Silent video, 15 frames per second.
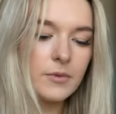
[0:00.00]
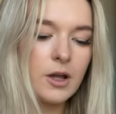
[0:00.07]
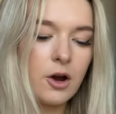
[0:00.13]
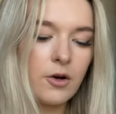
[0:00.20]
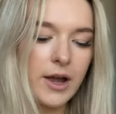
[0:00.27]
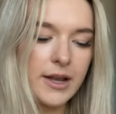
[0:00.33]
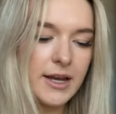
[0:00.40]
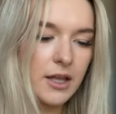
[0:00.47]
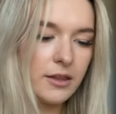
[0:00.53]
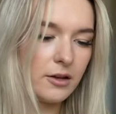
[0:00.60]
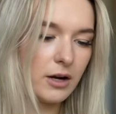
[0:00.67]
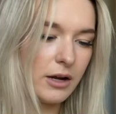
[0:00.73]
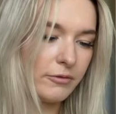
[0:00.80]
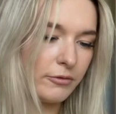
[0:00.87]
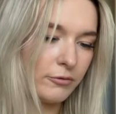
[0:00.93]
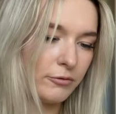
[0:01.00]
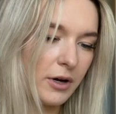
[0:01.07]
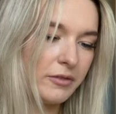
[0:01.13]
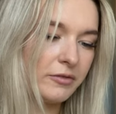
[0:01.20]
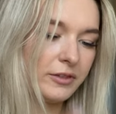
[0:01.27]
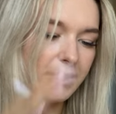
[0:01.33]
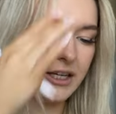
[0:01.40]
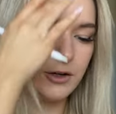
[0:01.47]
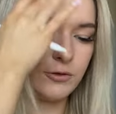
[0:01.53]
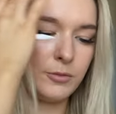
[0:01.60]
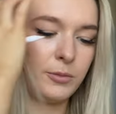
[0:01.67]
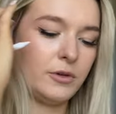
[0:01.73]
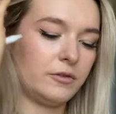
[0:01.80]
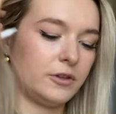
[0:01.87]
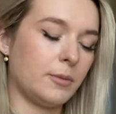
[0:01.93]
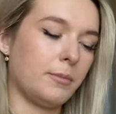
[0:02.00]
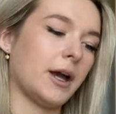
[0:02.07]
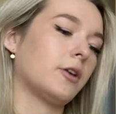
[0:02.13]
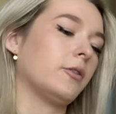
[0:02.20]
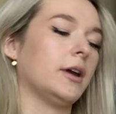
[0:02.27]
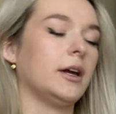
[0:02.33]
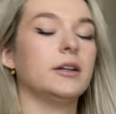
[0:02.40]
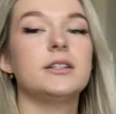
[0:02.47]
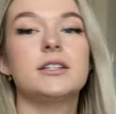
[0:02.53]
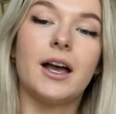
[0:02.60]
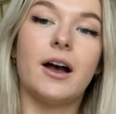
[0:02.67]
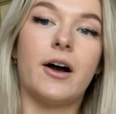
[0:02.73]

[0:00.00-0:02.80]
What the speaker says: All right, now that I've roughly removed the background,